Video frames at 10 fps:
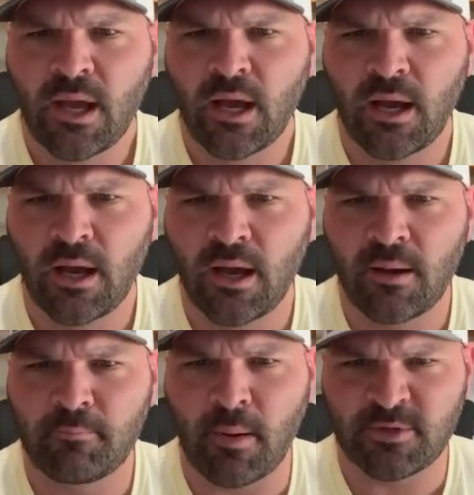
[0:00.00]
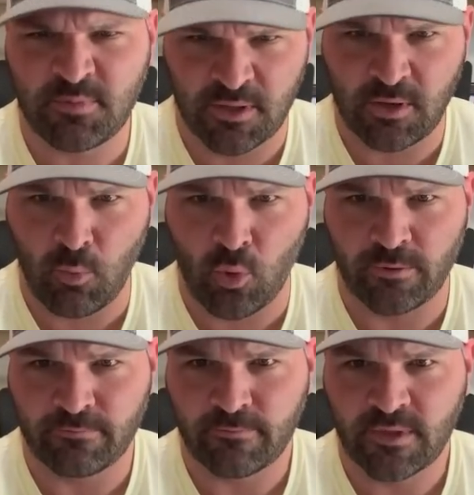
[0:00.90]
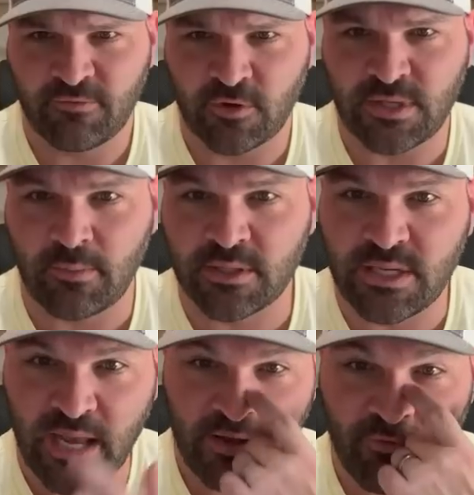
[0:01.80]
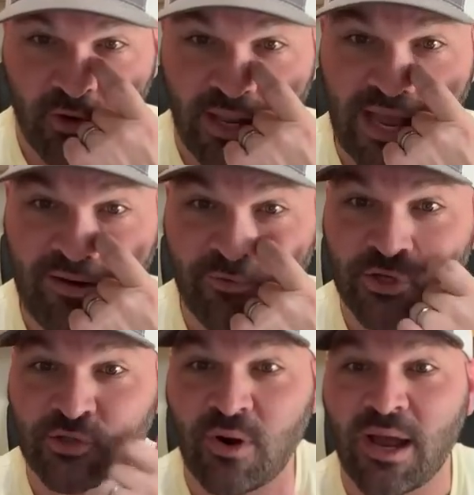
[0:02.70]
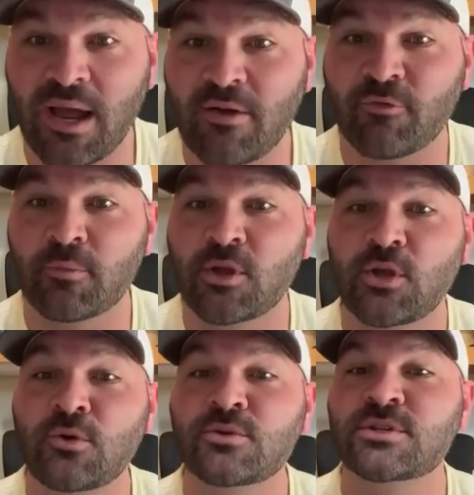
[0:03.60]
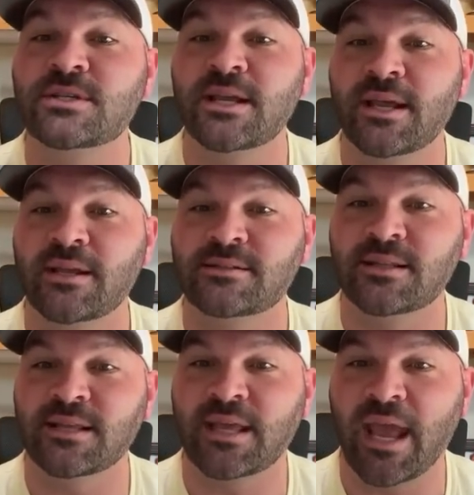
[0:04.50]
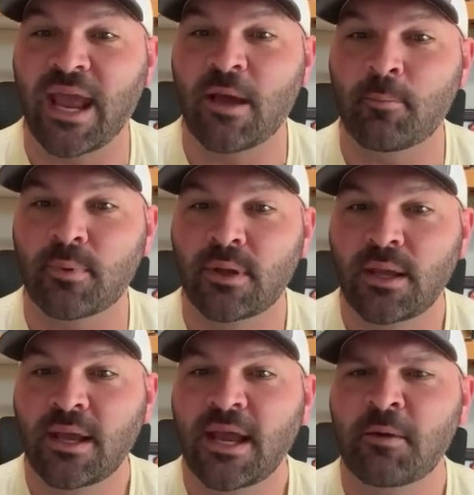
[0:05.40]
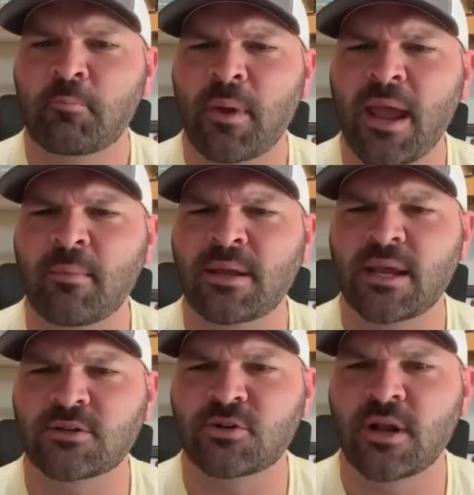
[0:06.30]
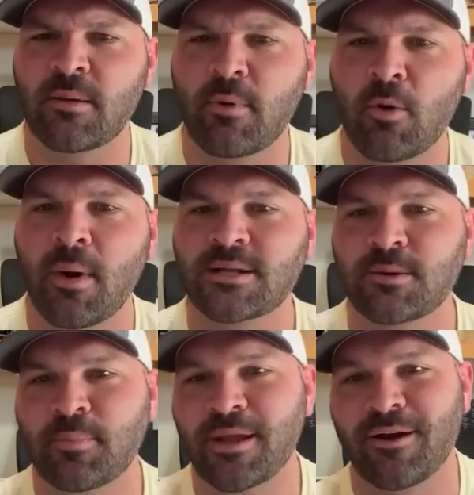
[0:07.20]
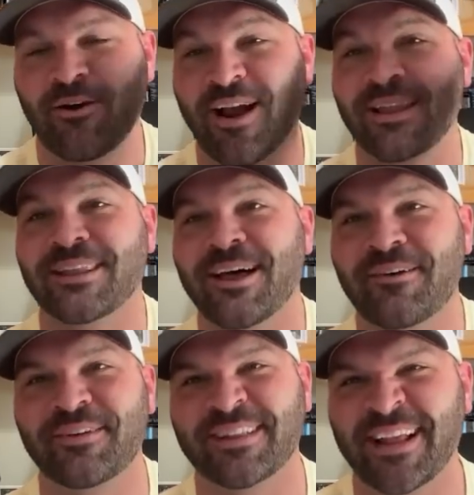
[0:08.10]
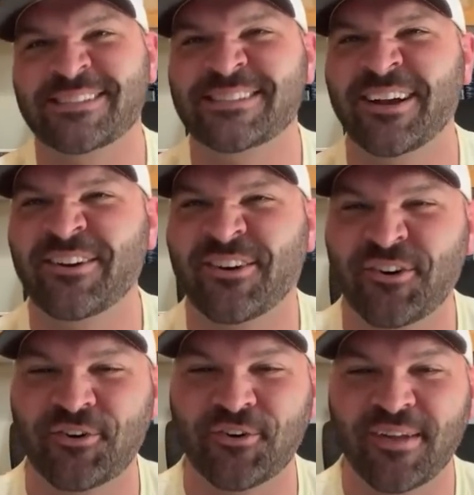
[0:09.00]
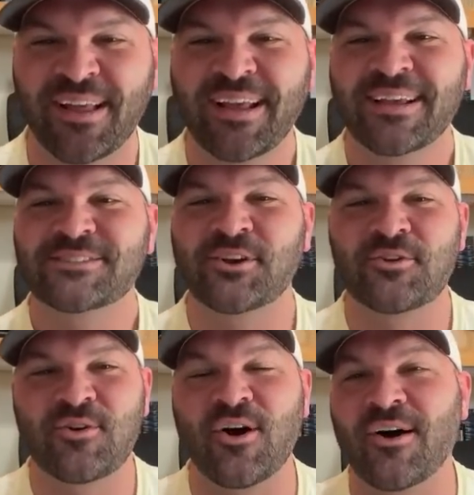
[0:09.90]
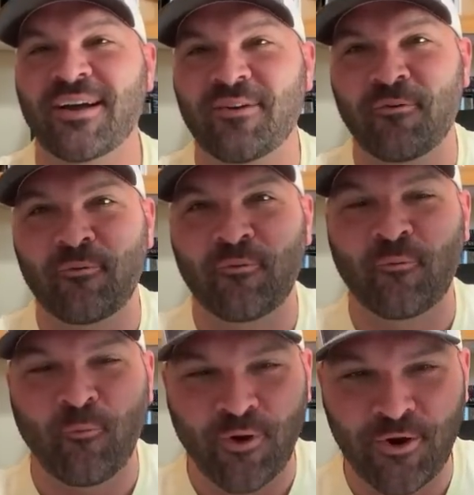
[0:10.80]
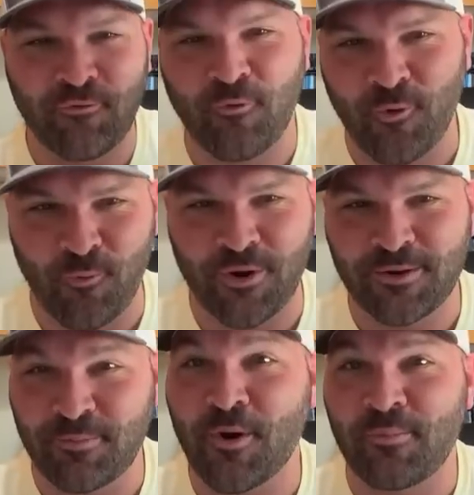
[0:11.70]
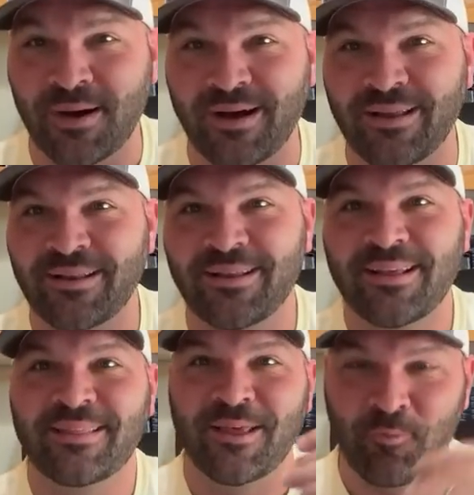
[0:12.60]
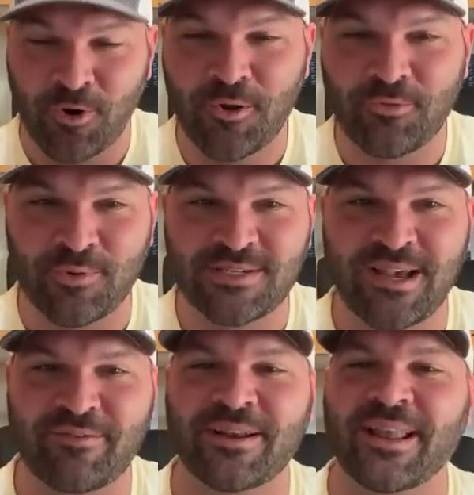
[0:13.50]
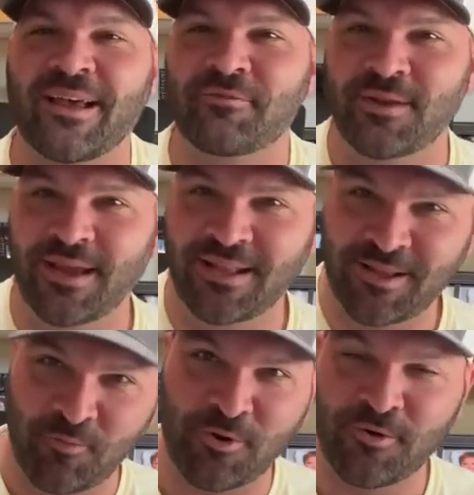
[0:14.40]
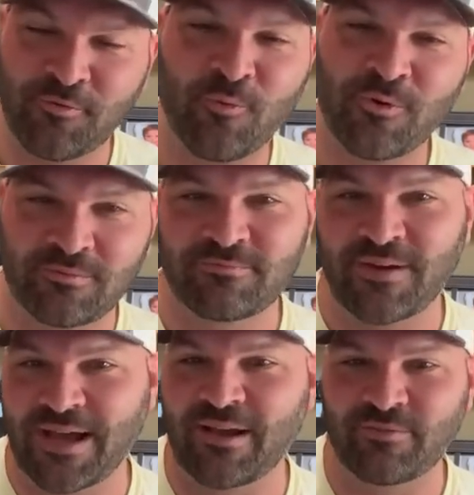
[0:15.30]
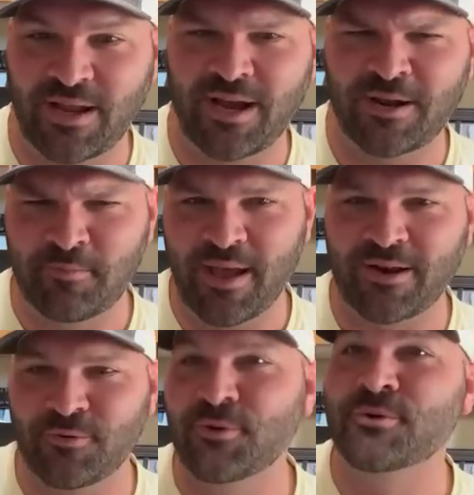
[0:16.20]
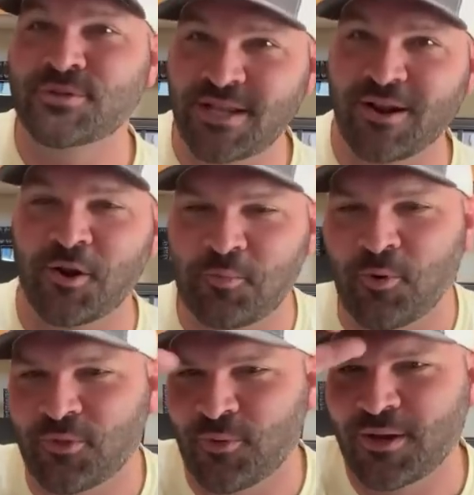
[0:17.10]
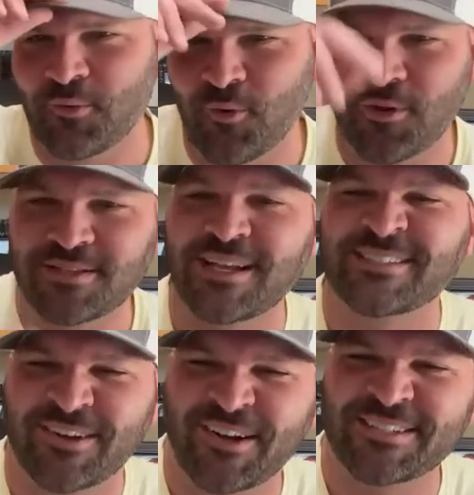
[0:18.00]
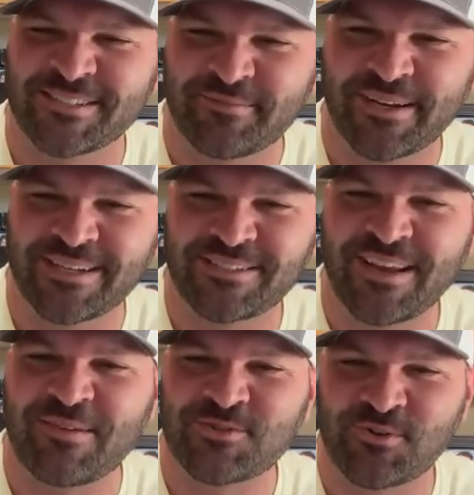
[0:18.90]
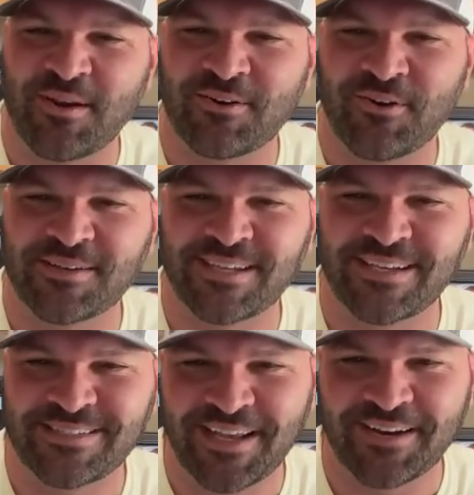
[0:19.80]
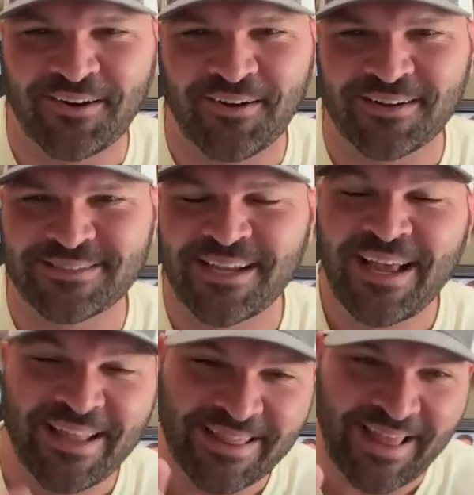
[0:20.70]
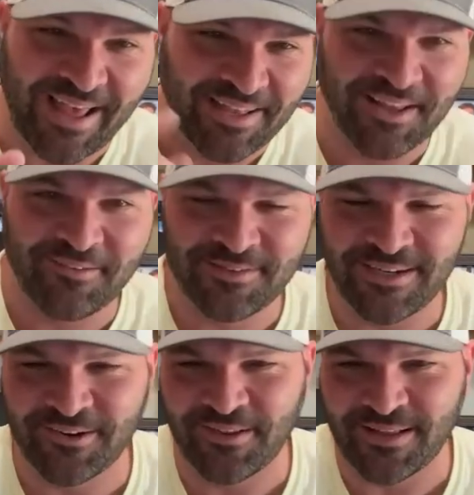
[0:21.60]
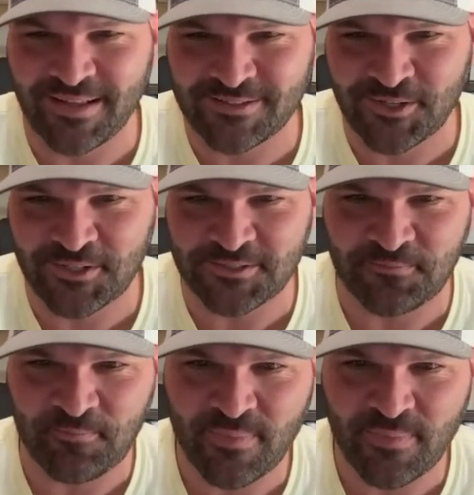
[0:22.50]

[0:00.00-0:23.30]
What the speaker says: Bubba Smith, good morning. First time listening to AFR live on the drive from Houston to the camp in Bama yesterday, Beaumont to BR. I love it. That's so cool. So you caught 104.1 in Beaumont, then 103.7 in Lafayette, then 104.59 in Baton Rouge, and then 100.3 in New Orleans. That's awesome, man. So you came straight across I-10 and caught us. I love to hear that. That's awesome.